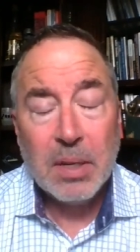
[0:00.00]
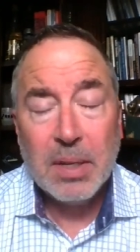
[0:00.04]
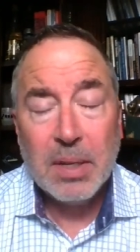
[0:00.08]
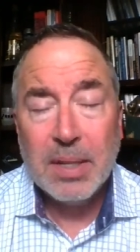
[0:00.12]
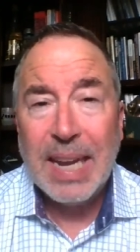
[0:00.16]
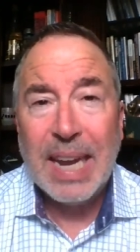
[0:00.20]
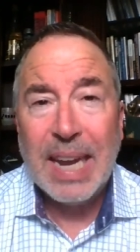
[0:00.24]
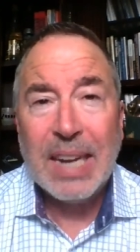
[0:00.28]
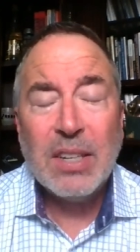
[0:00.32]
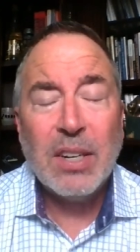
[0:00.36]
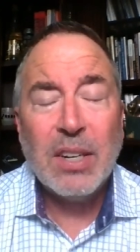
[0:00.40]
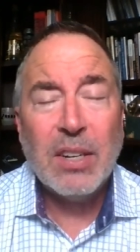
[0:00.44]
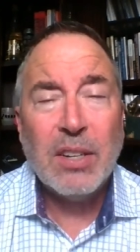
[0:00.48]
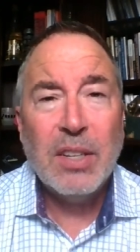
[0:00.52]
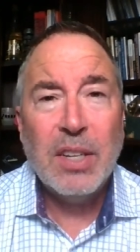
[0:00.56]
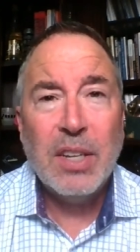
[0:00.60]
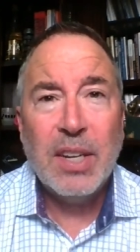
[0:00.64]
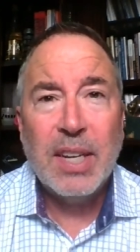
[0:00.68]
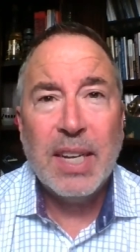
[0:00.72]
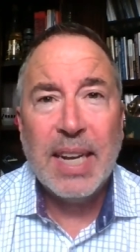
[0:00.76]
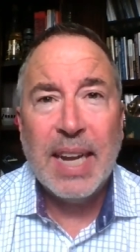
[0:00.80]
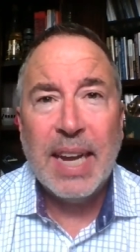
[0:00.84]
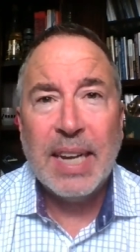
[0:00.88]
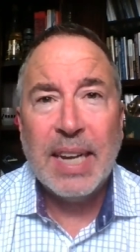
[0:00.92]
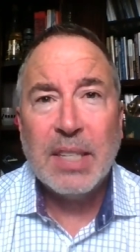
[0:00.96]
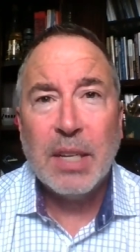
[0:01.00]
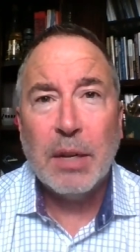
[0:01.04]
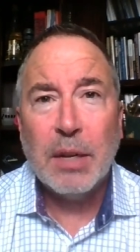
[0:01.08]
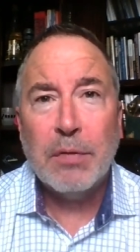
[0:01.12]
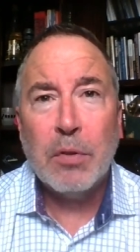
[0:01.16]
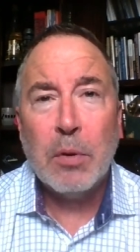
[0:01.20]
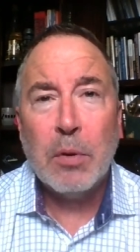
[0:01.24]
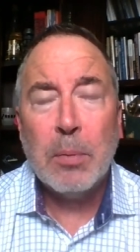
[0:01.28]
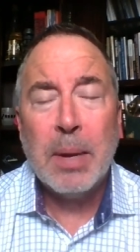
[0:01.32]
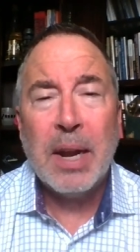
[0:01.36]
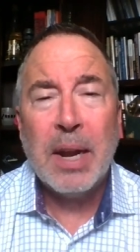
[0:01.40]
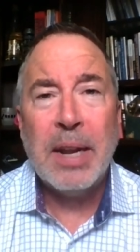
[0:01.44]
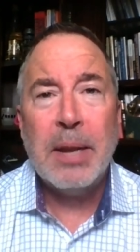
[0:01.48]
Technically, you could exit
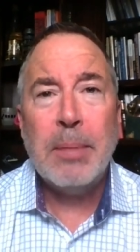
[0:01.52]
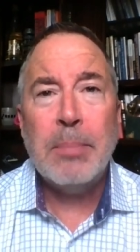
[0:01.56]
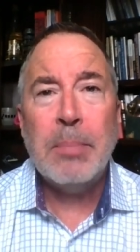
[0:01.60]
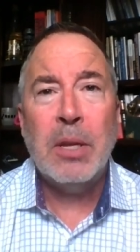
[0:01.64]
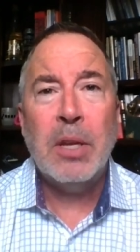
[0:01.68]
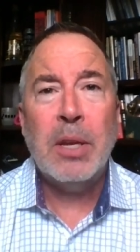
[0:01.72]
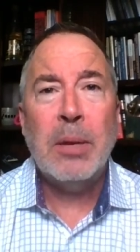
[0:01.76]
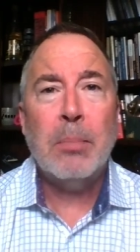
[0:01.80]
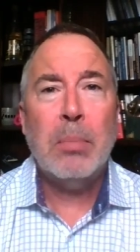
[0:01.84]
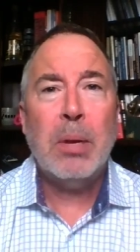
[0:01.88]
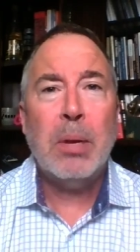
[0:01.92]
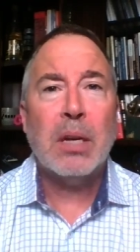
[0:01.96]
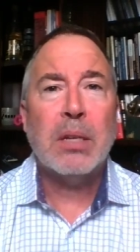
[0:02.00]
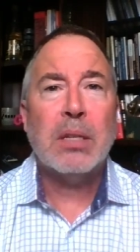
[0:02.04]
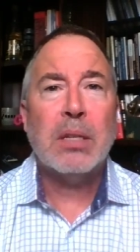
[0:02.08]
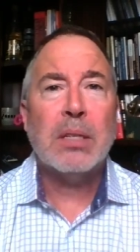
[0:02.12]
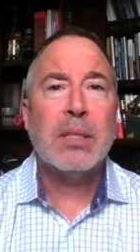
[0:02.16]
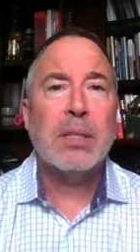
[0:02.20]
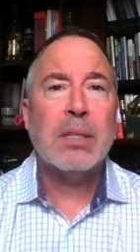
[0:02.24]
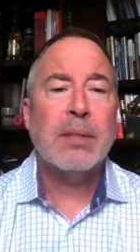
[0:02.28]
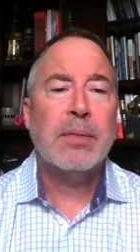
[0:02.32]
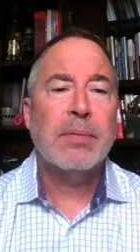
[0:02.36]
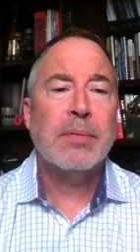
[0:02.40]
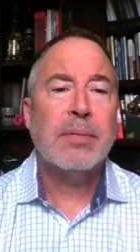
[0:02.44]
for about 8 million bucks.